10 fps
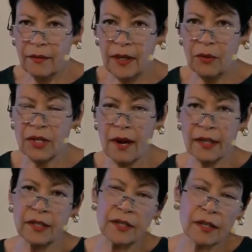And they were
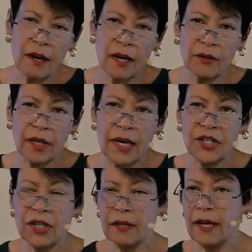talking to the
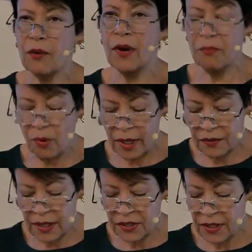congregation. And at one point,
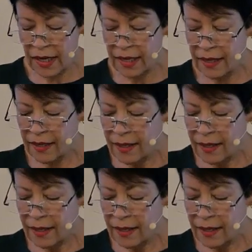they said,